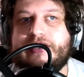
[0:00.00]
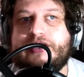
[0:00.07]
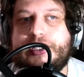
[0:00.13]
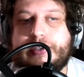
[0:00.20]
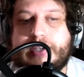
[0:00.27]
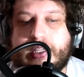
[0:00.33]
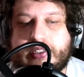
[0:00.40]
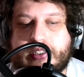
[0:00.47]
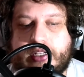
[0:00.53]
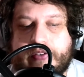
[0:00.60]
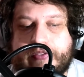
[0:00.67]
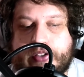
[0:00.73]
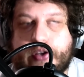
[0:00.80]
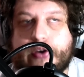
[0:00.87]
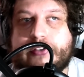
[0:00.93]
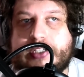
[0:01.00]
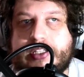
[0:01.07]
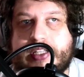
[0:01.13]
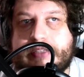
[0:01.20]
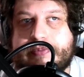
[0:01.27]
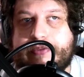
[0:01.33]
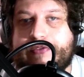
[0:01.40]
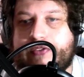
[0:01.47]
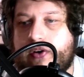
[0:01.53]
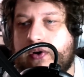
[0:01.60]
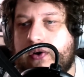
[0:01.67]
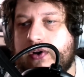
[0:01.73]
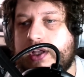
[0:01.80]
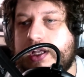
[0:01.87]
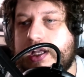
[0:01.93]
Newcastle have looked at this before.